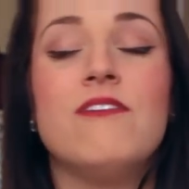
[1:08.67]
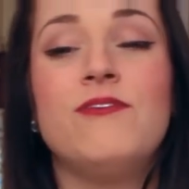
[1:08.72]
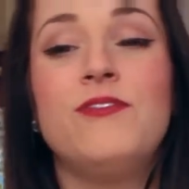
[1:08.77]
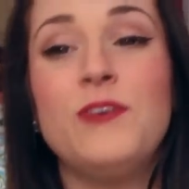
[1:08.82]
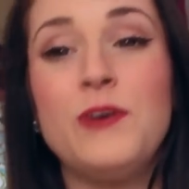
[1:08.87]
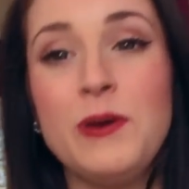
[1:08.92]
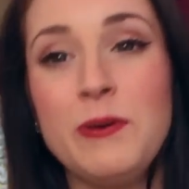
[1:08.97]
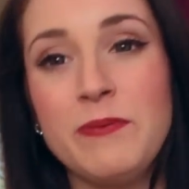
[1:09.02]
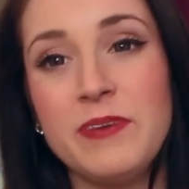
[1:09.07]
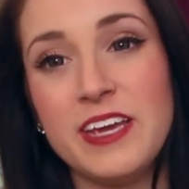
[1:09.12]

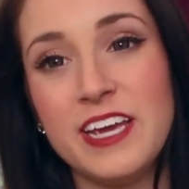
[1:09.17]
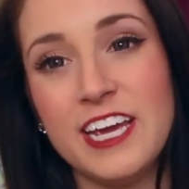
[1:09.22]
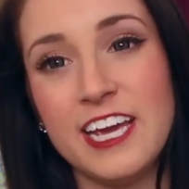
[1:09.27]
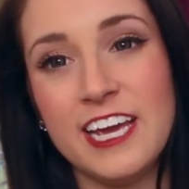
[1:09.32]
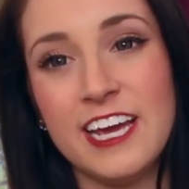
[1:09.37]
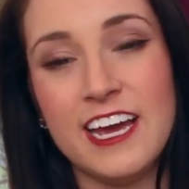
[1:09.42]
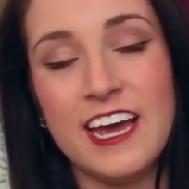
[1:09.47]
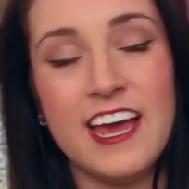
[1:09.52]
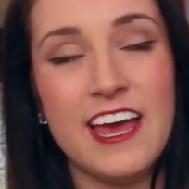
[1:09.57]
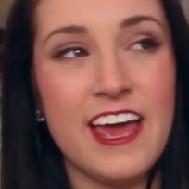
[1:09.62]
for
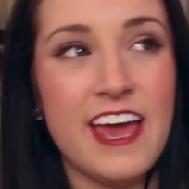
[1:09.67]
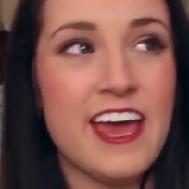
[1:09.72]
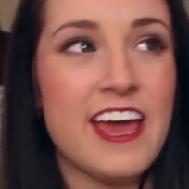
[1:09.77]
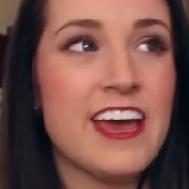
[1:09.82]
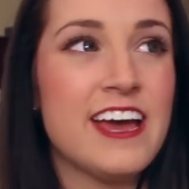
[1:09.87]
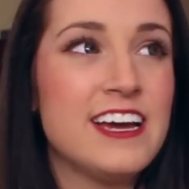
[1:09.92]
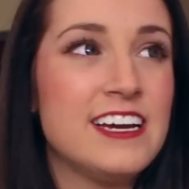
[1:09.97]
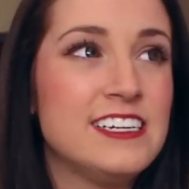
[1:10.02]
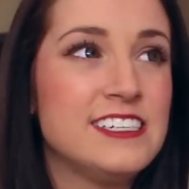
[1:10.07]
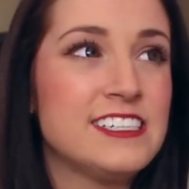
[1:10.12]
me,
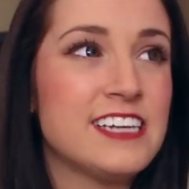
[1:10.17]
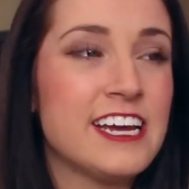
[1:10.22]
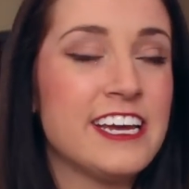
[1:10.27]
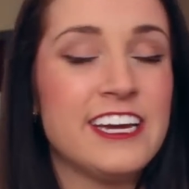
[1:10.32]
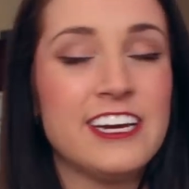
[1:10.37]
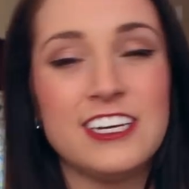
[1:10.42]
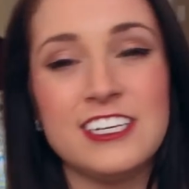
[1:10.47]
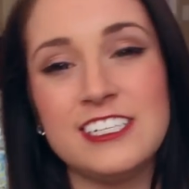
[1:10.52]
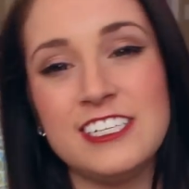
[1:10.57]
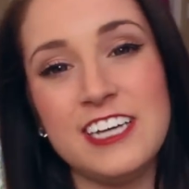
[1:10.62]
and I
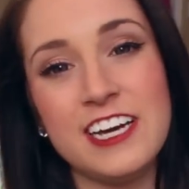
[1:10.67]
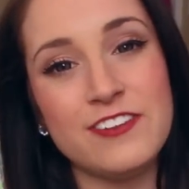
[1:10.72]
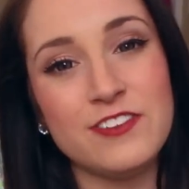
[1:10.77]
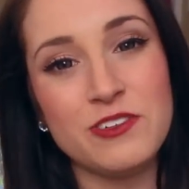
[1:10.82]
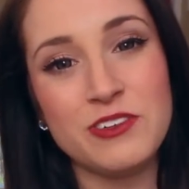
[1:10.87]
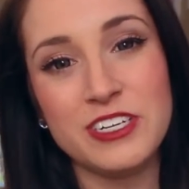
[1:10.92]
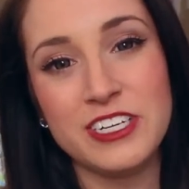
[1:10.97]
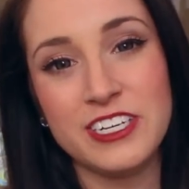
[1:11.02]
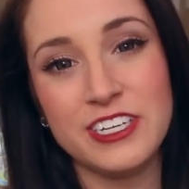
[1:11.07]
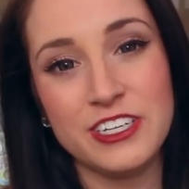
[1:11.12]
guarantee
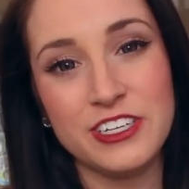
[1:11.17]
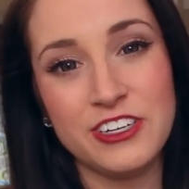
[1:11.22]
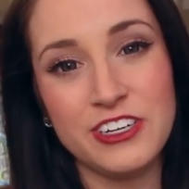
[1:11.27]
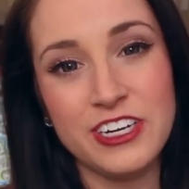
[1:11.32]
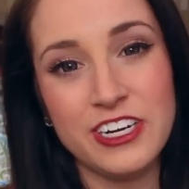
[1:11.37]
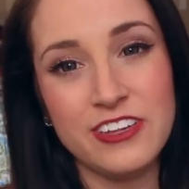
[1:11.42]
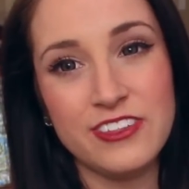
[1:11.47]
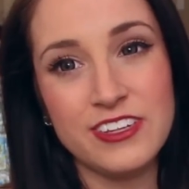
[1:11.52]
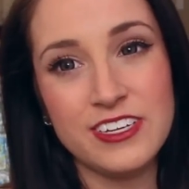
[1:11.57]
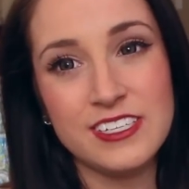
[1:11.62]
everyone can
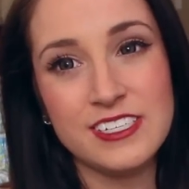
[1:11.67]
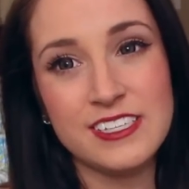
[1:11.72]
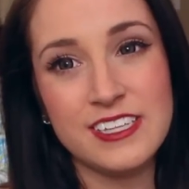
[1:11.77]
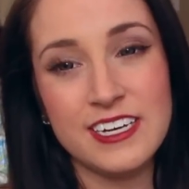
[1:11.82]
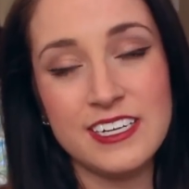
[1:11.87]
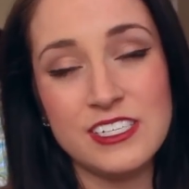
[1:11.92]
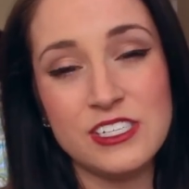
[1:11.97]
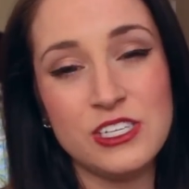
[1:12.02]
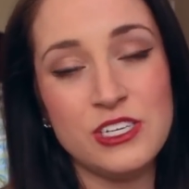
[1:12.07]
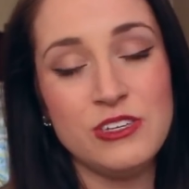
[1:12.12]
agree on this,
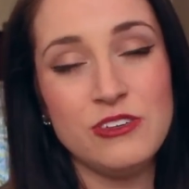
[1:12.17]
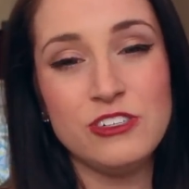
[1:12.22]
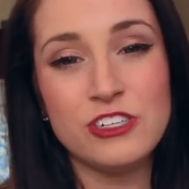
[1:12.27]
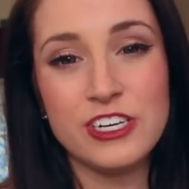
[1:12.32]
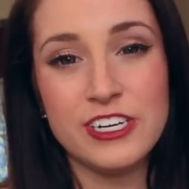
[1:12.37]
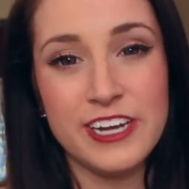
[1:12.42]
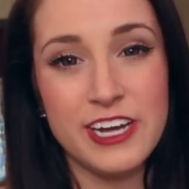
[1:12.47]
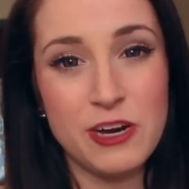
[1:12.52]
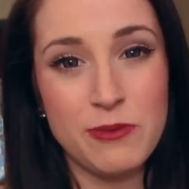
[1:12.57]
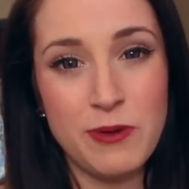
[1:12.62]
that is huge
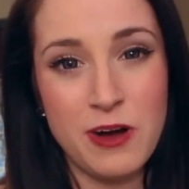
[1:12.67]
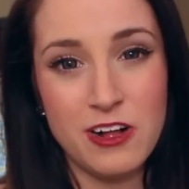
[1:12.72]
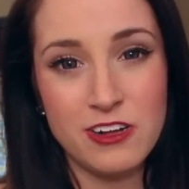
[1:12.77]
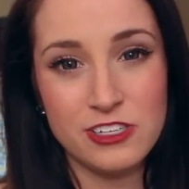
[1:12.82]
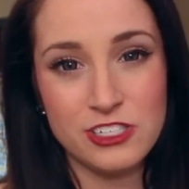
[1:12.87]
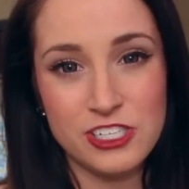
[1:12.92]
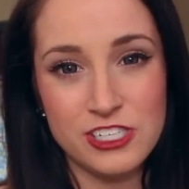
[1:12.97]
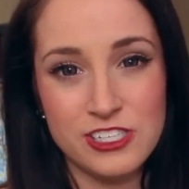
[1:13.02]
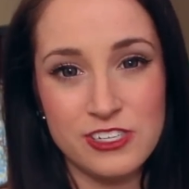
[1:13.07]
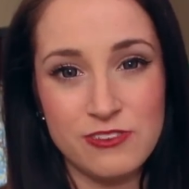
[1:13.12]
on nail
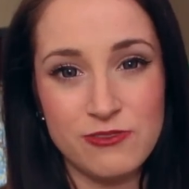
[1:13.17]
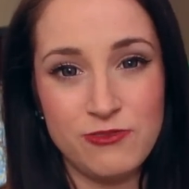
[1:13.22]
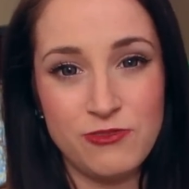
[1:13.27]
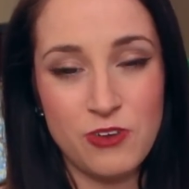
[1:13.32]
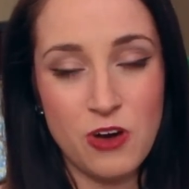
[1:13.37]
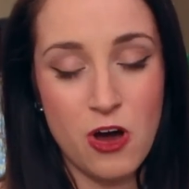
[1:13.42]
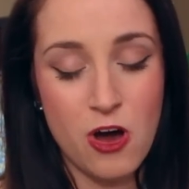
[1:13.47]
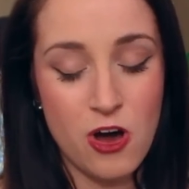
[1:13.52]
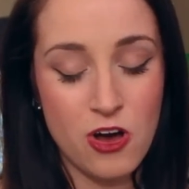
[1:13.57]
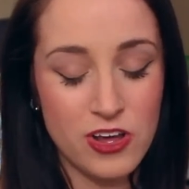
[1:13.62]
polishes in
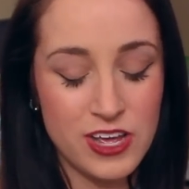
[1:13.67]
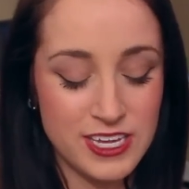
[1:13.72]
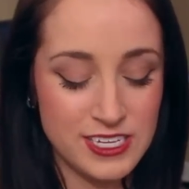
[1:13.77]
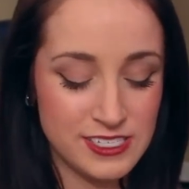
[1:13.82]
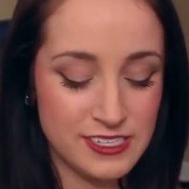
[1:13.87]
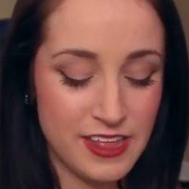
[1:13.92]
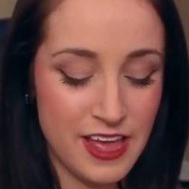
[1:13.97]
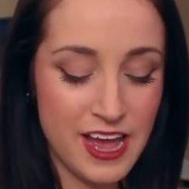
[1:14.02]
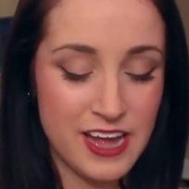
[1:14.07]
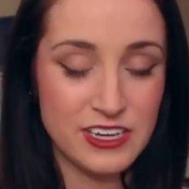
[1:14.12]
fall,
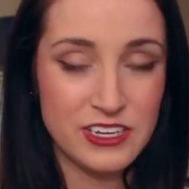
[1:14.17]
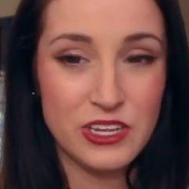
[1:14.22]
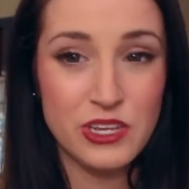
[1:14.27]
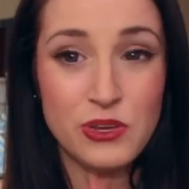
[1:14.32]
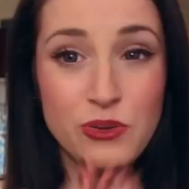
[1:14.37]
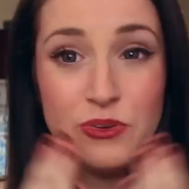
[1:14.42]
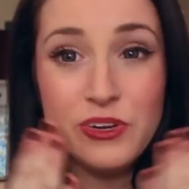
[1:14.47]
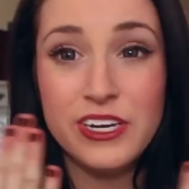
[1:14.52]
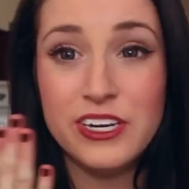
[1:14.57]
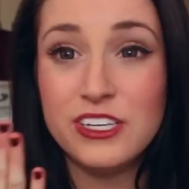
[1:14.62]
is
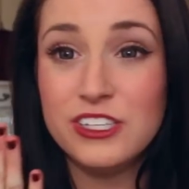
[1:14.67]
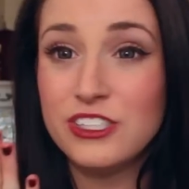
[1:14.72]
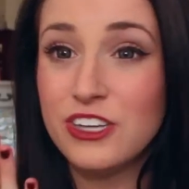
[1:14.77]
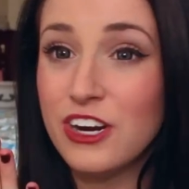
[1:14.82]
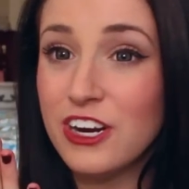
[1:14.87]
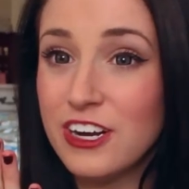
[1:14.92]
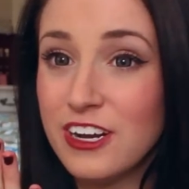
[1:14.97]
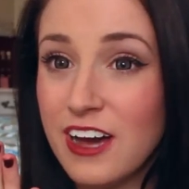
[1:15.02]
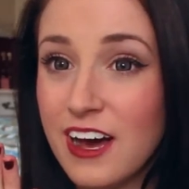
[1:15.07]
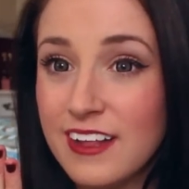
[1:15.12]
that you need a
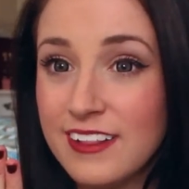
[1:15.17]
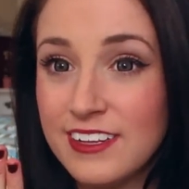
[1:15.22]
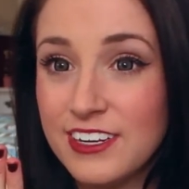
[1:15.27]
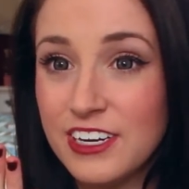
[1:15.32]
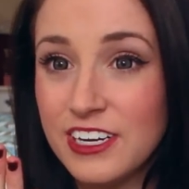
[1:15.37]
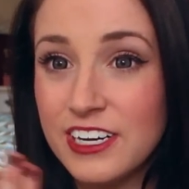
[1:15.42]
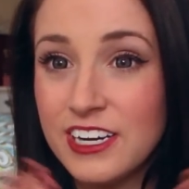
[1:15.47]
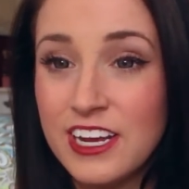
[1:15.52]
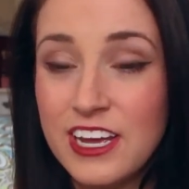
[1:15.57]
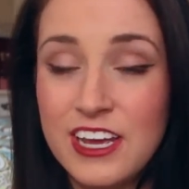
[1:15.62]
dark
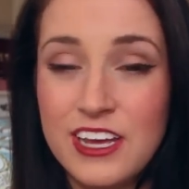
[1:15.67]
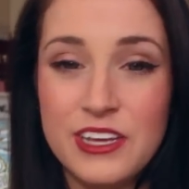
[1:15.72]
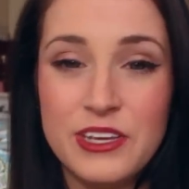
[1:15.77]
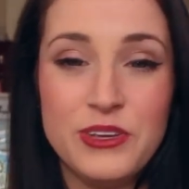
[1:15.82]
color.